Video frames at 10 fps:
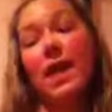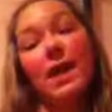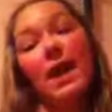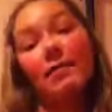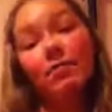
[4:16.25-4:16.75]

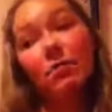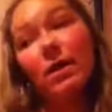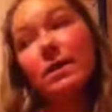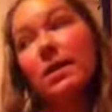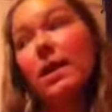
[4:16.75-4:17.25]
And after
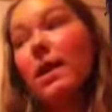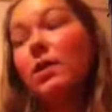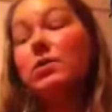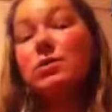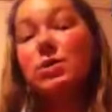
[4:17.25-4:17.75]
that,
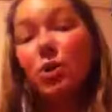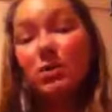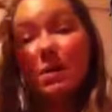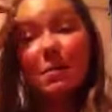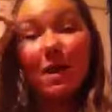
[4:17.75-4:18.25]
I'll
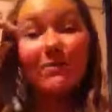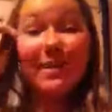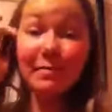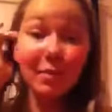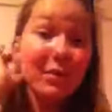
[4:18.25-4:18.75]
start my
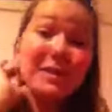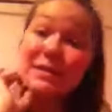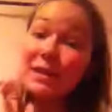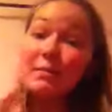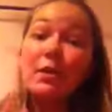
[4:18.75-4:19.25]
February
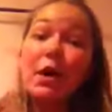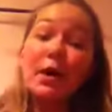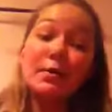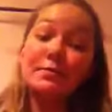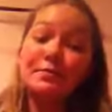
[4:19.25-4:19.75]
TBR.